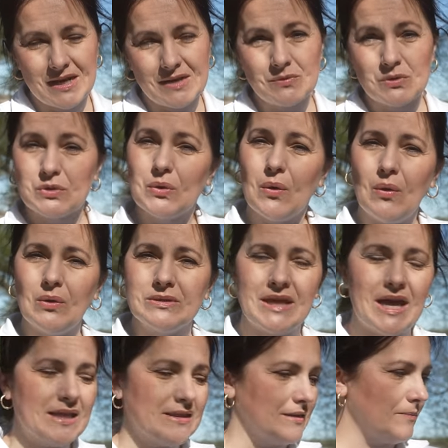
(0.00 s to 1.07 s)
And I was told
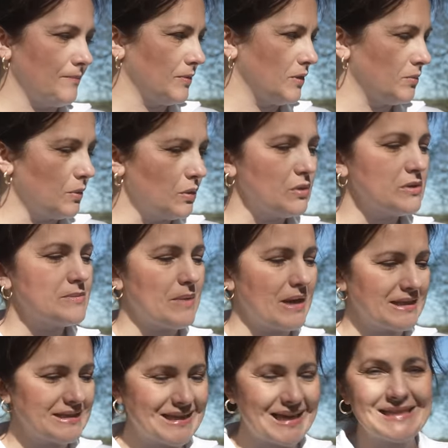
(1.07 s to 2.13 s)
that the motors
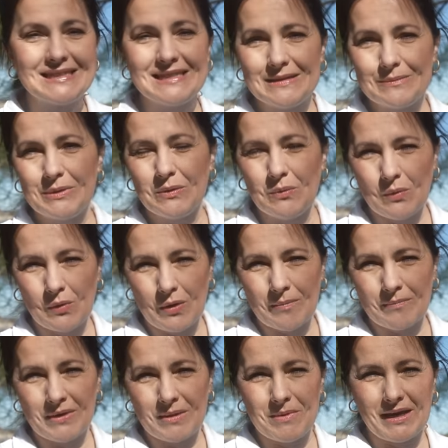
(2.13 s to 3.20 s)
might get a little bit
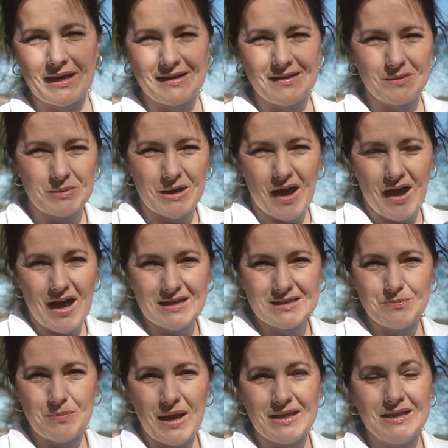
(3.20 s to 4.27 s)
warm, they might get a little bit
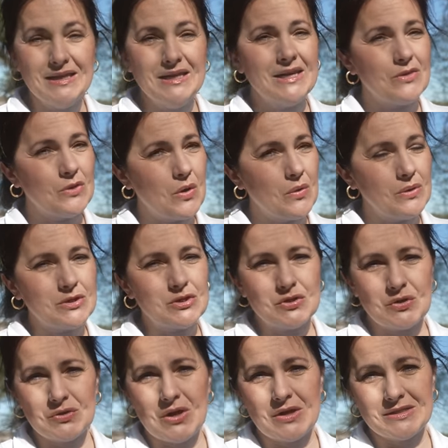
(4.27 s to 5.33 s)
hot, but no, it
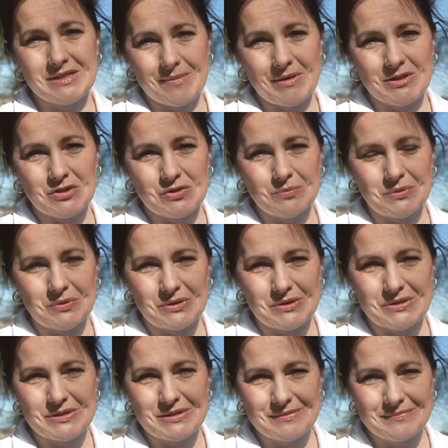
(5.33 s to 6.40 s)
should not damage the
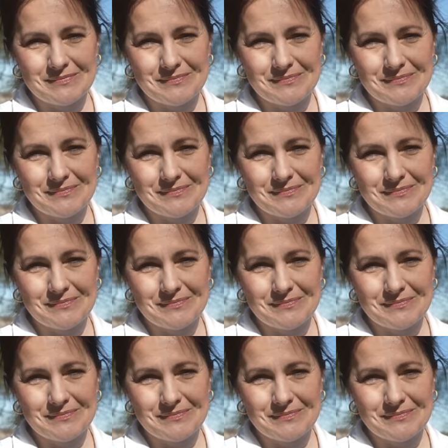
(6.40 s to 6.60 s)
motors.